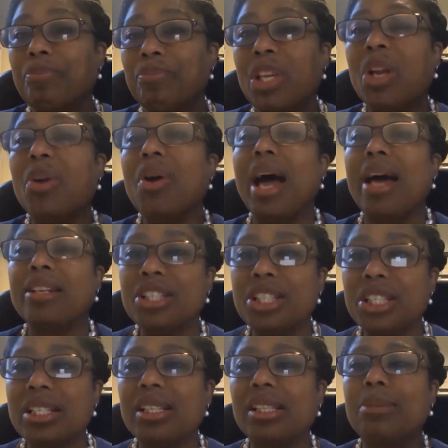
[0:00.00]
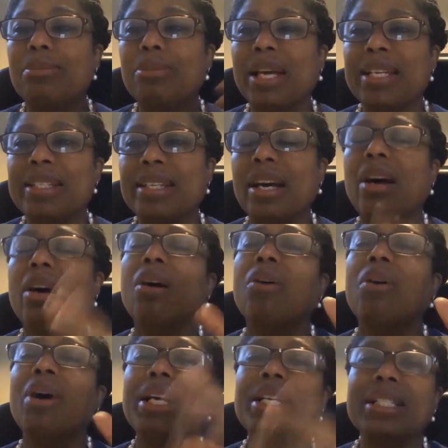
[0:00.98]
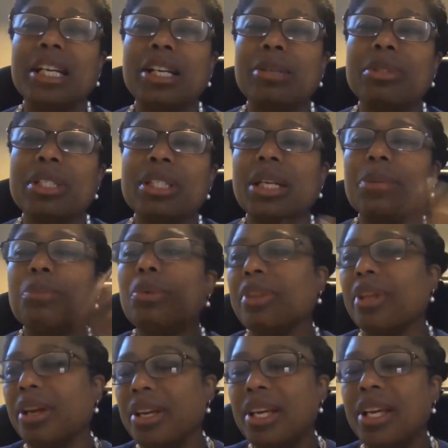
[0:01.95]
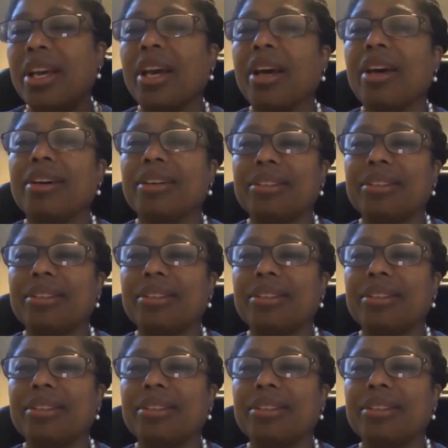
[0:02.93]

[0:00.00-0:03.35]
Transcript: How did you sleep last night? Oh, I had a terrible sleep. Well, there you go.